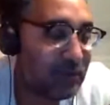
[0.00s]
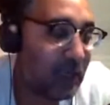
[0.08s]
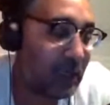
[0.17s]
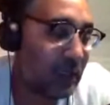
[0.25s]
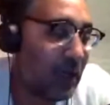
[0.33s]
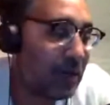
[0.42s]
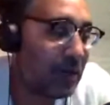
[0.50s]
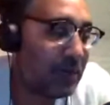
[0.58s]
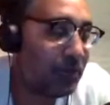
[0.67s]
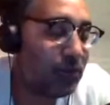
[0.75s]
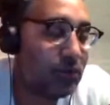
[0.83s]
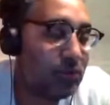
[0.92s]
like a lot of
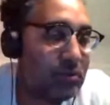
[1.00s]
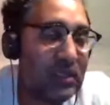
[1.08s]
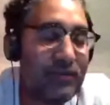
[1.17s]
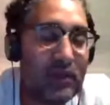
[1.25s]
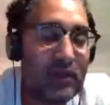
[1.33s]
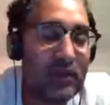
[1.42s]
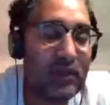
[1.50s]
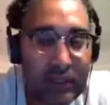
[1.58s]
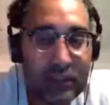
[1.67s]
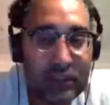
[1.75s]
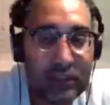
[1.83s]
people, you DVR it.